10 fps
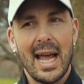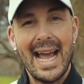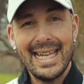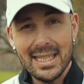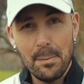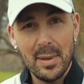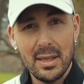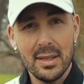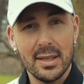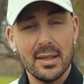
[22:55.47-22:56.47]
and
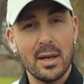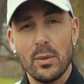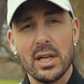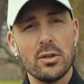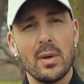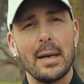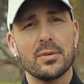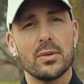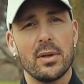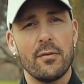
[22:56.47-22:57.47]
ability that we can do
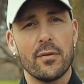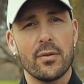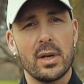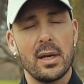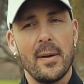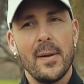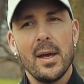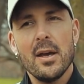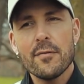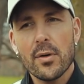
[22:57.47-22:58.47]
absolutely for free.
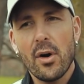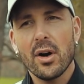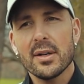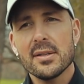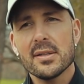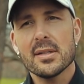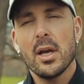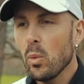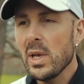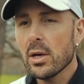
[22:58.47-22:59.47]
For artists,
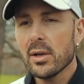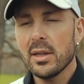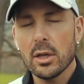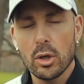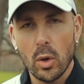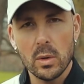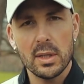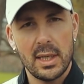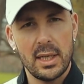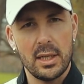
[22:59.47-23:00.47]
we are in the
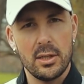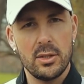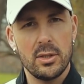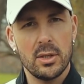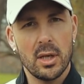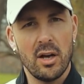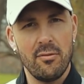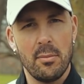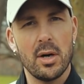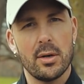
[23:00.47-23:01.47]
golden age
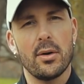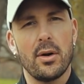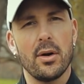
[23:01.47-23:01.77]
of modern